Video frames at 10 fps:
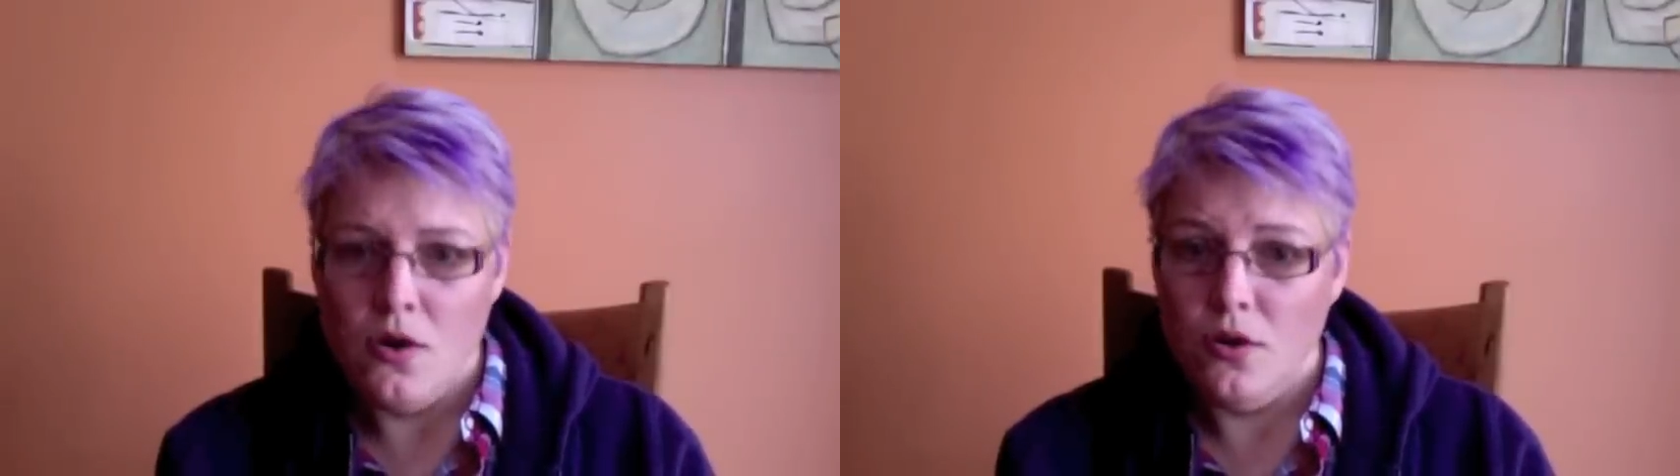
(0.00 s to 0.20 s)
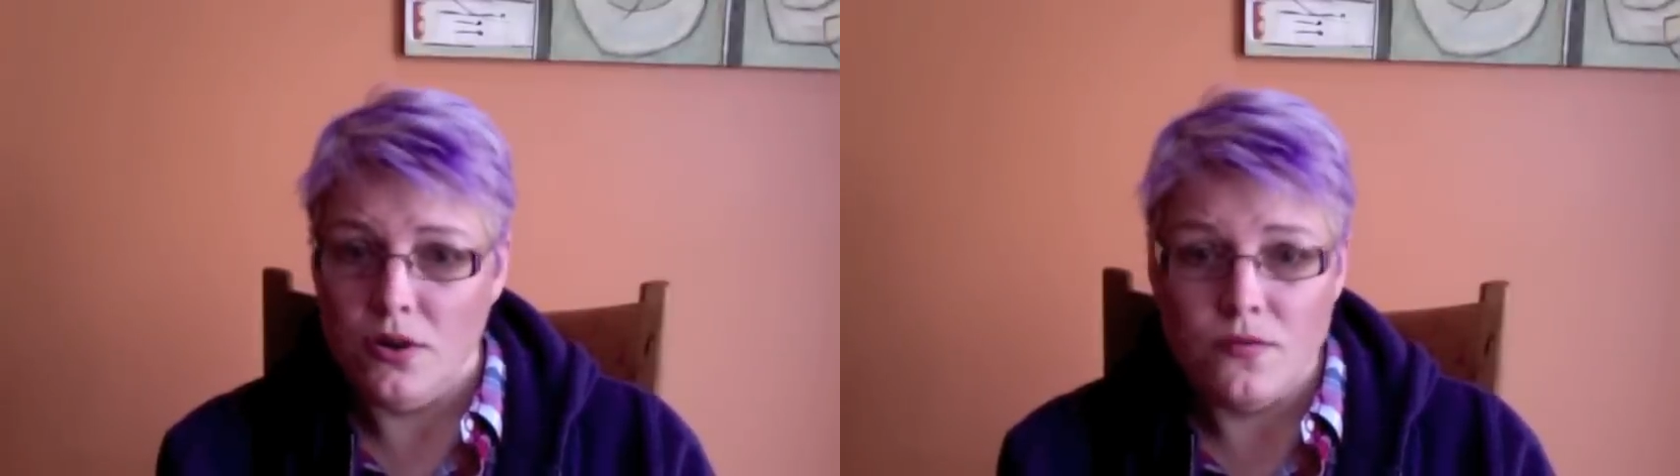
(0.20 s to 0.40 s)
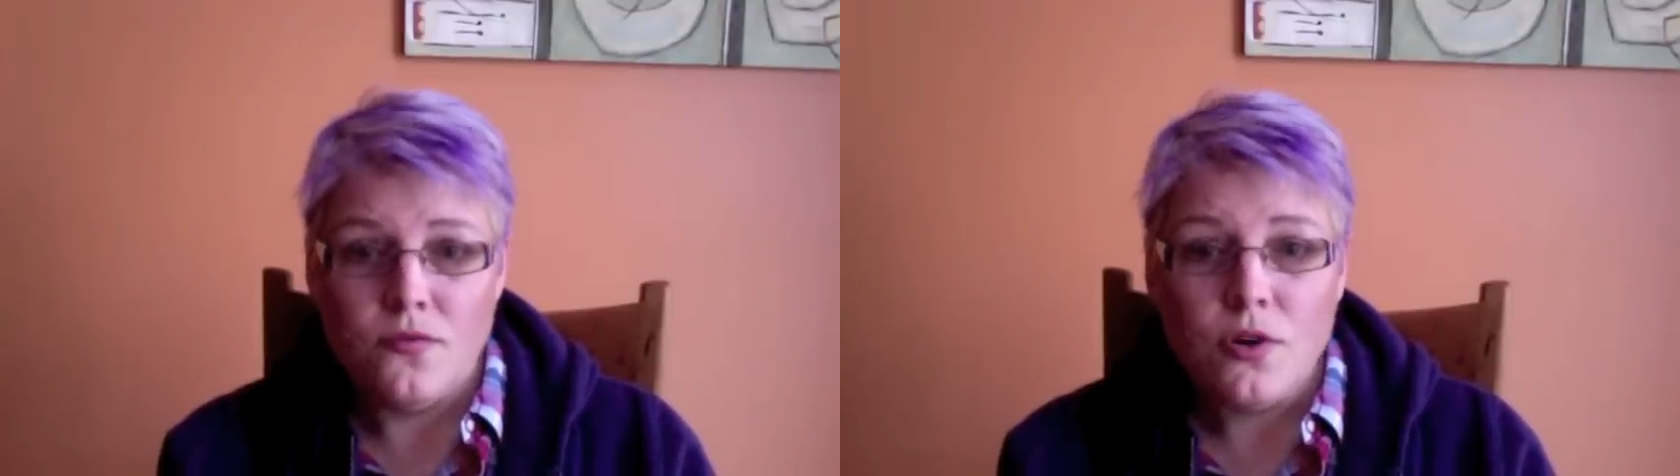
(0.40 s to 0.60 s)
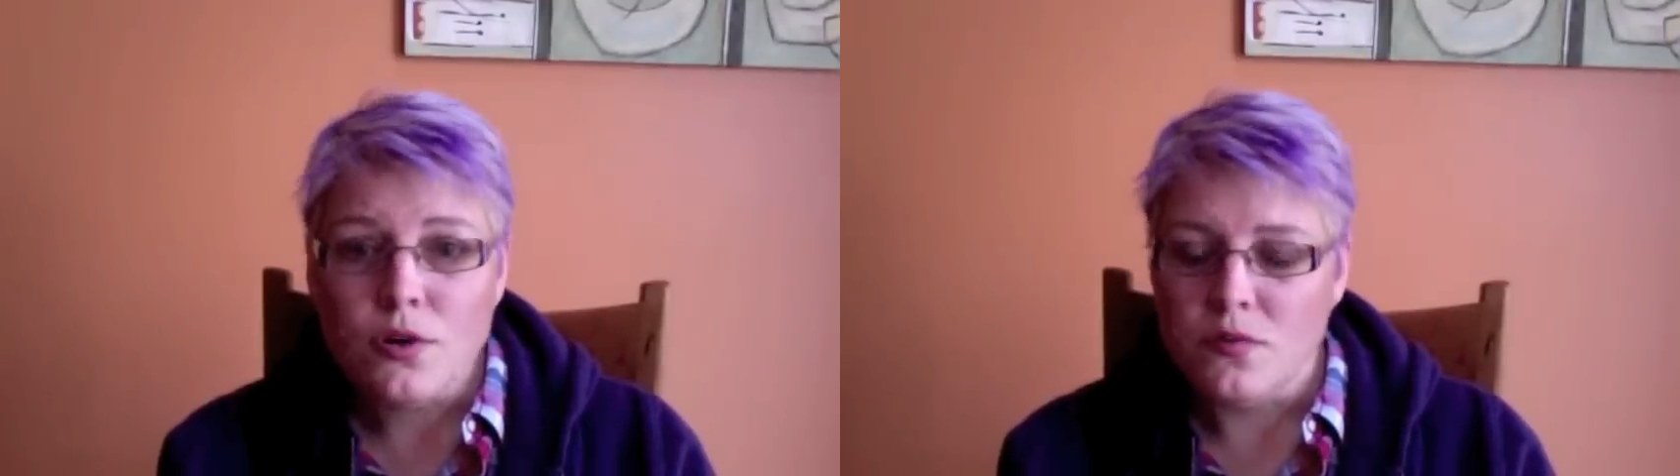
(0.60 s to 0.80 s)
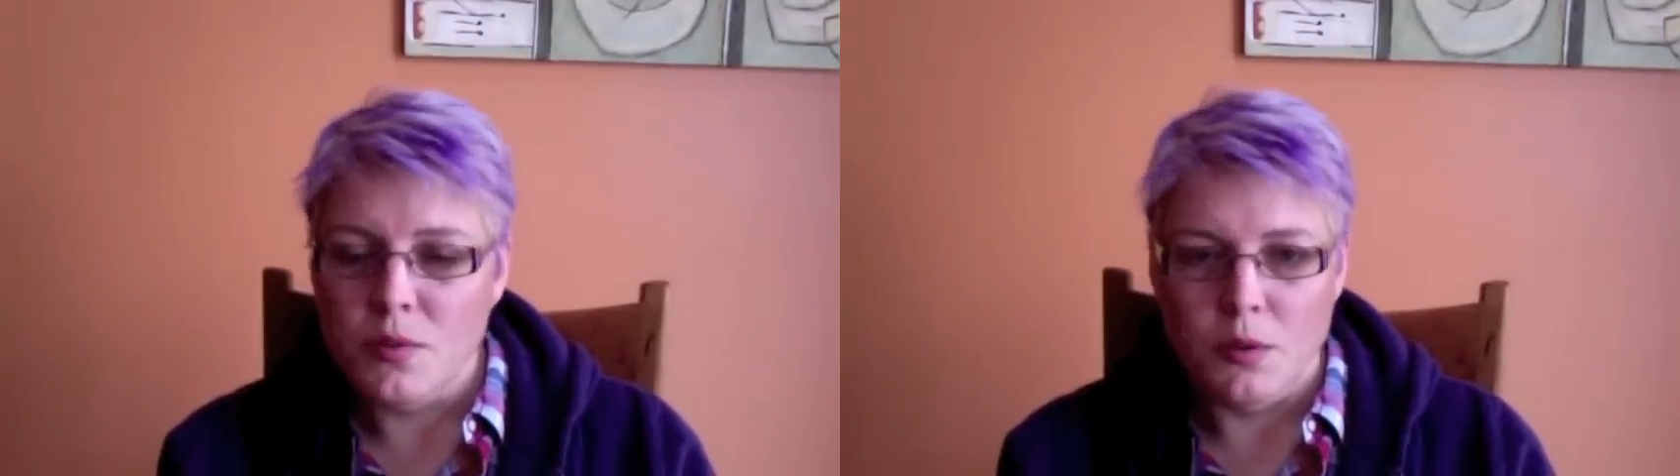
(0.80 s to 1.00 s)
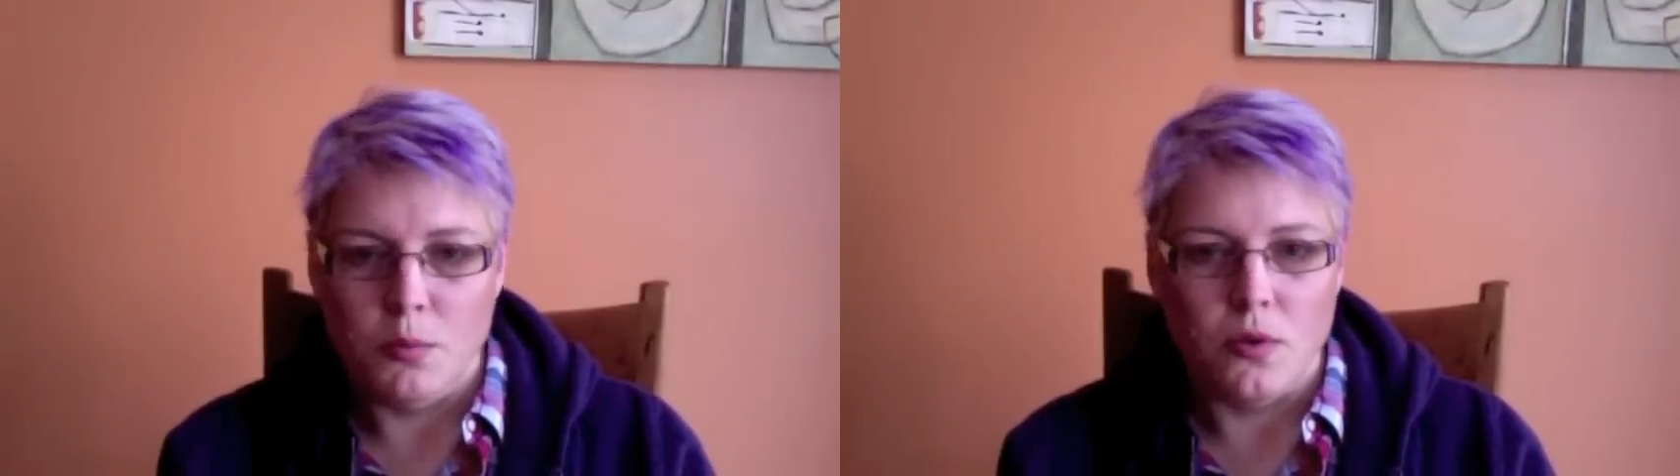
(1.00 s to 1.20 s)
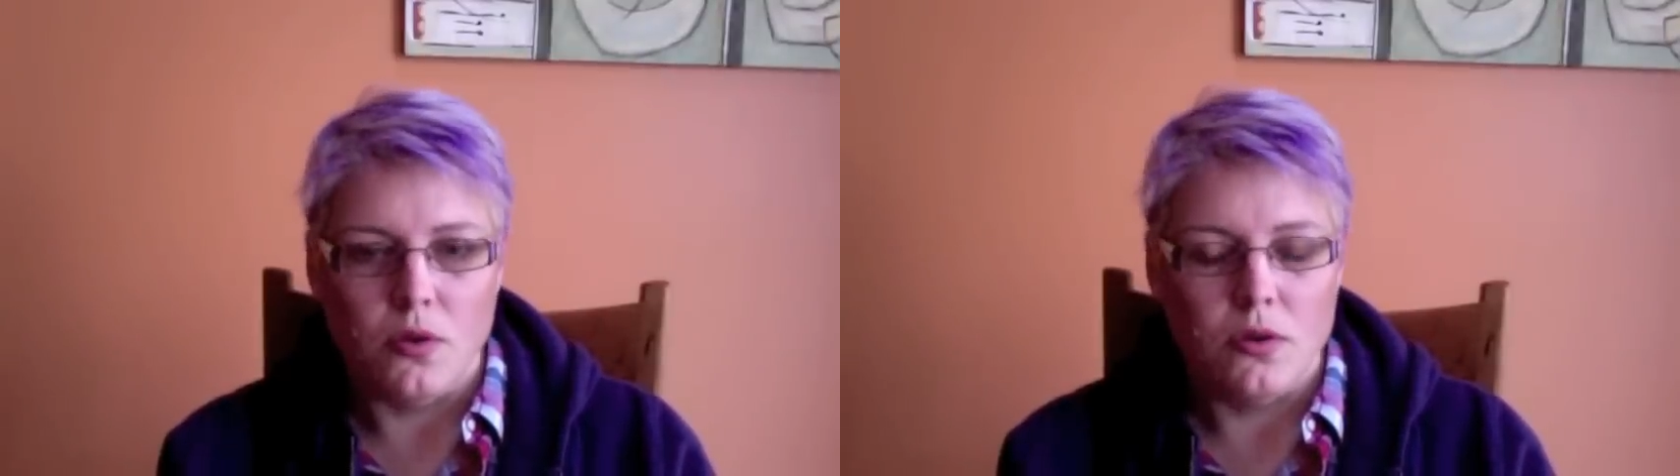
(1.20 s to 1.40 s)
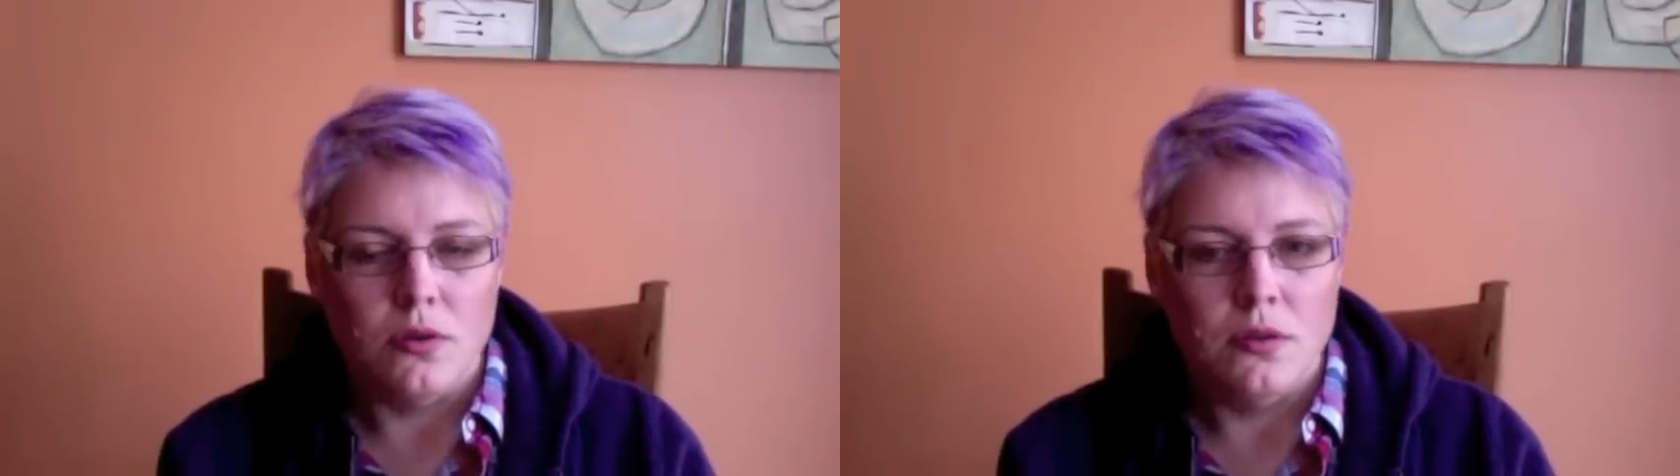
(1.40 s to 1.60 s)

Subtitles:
or convert people